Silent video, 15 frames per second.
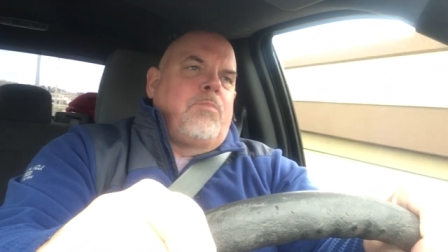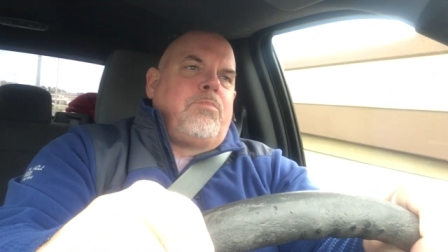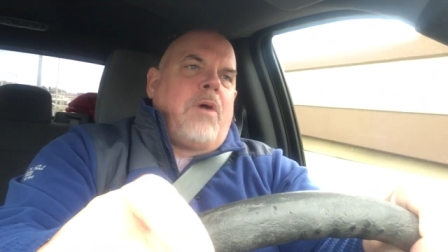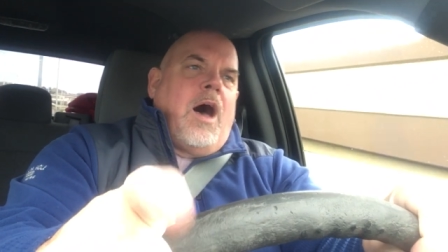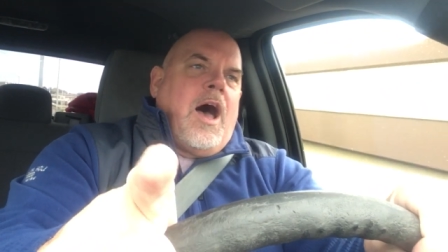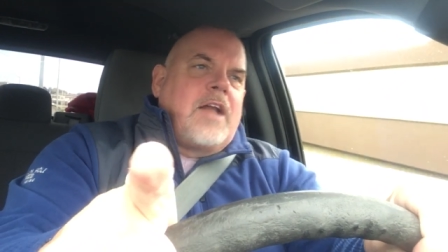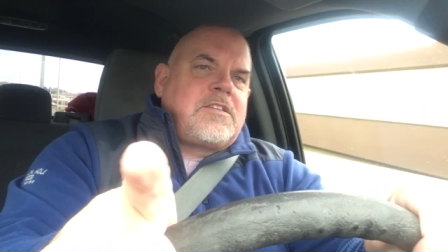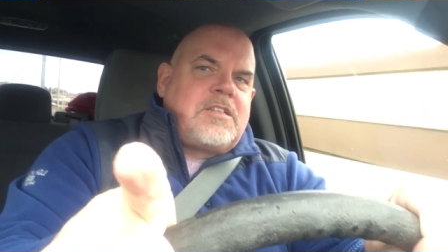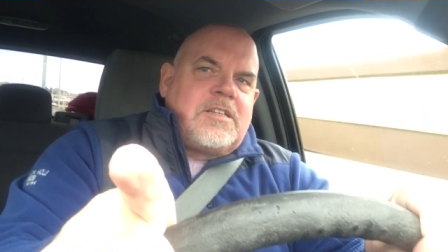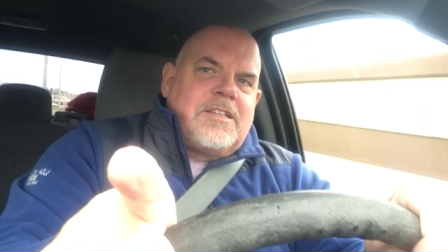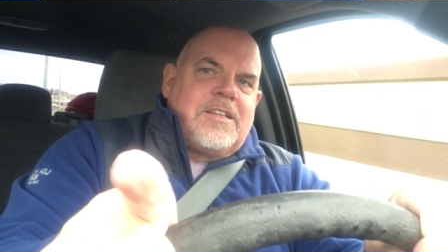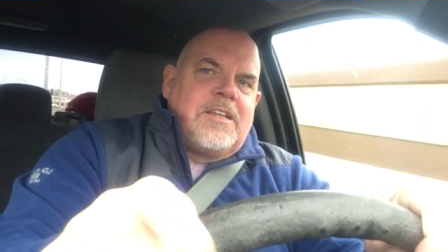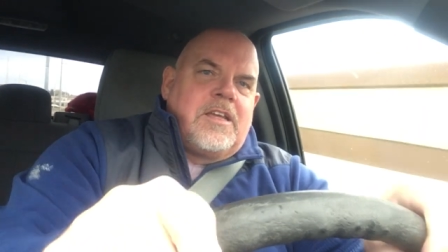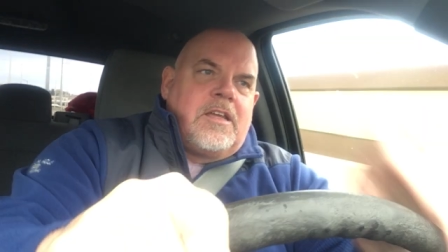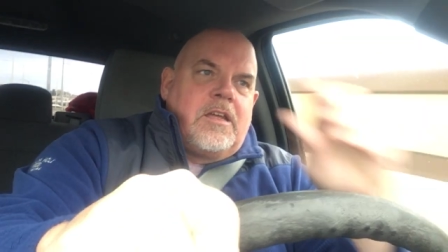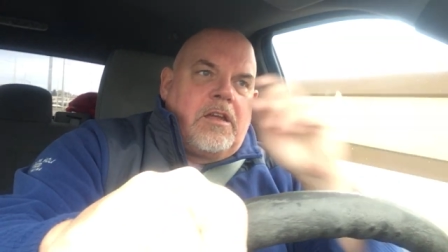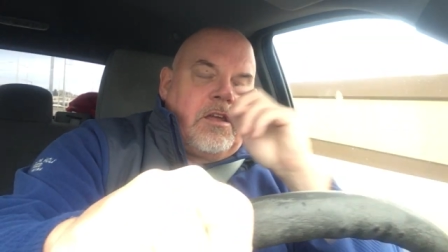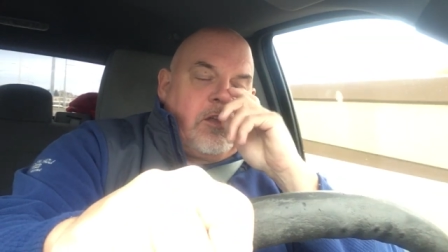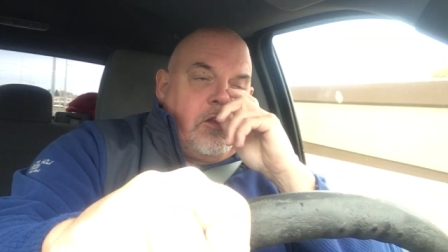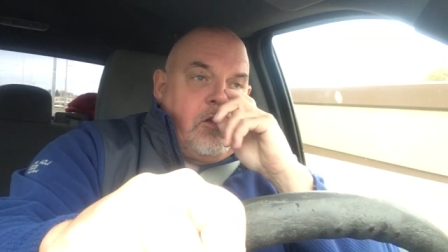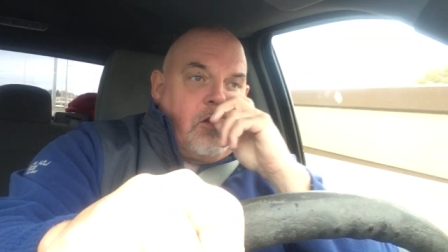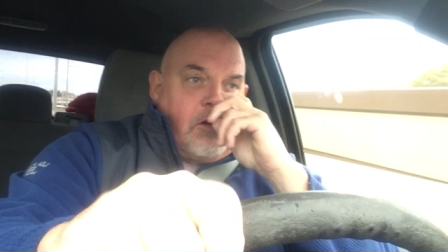But
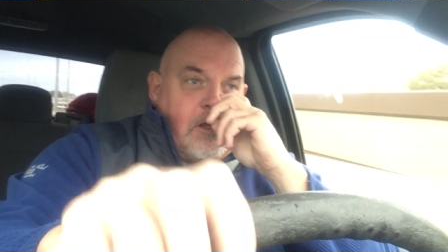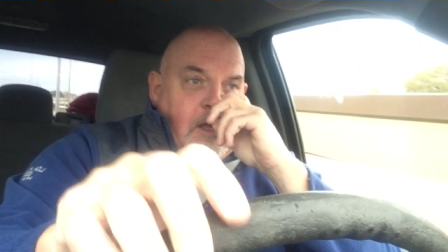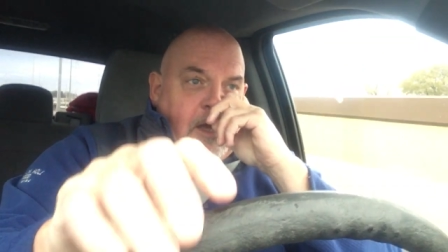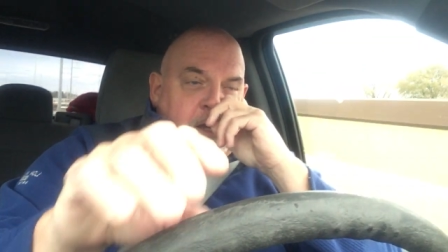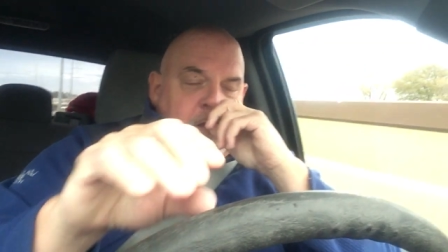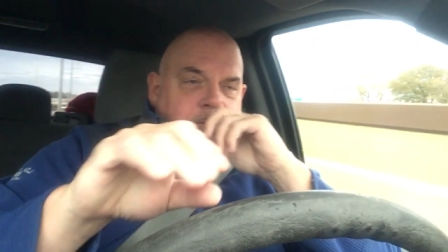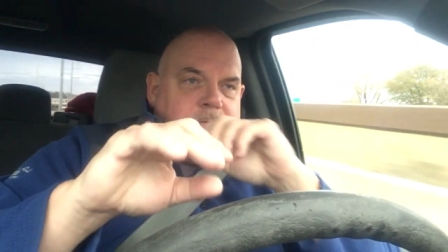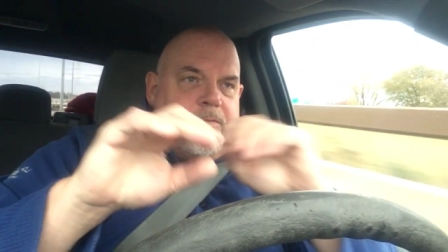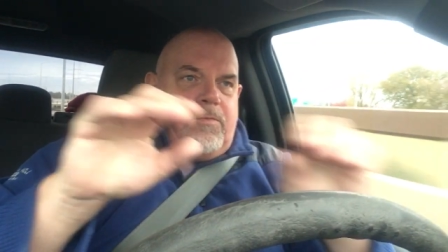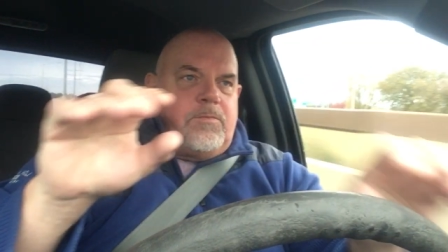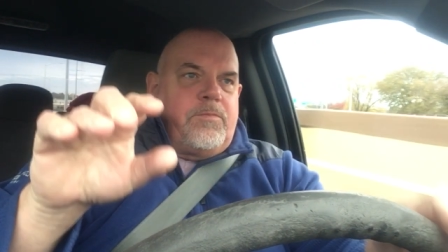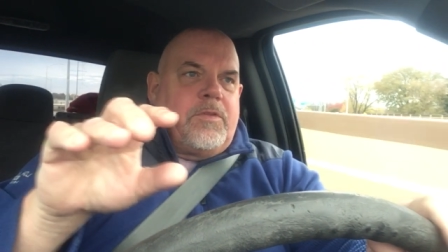you're kind of,